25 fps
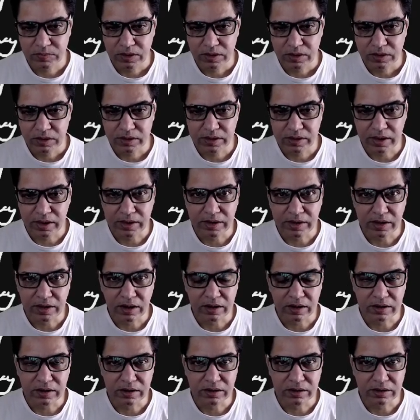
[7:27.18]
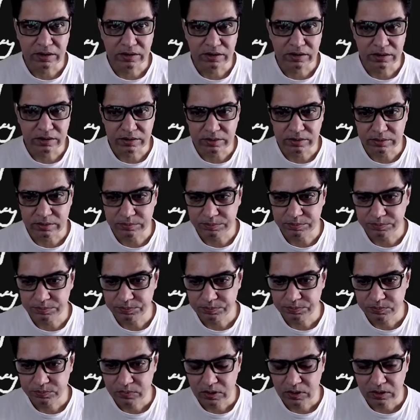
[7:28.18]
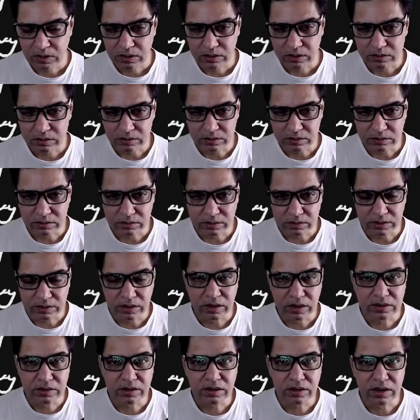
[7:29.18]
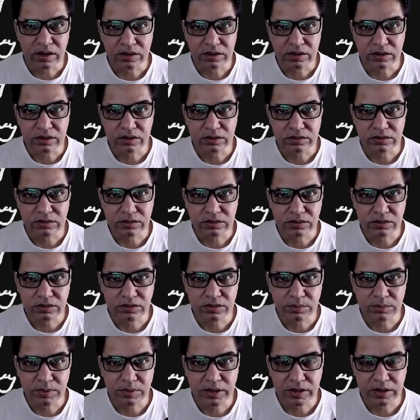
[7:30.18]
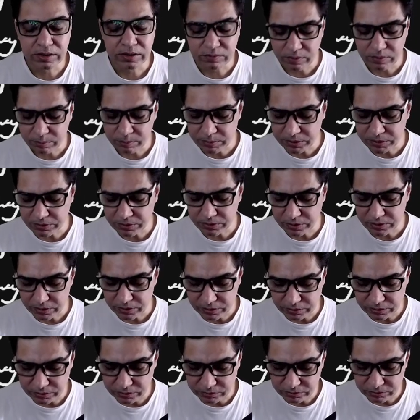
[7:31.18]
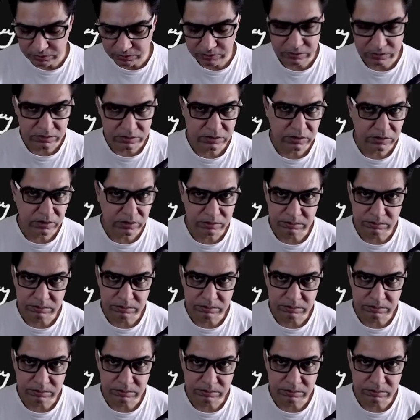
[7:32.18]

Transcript: can occur in other like systemic inflammatory diseases.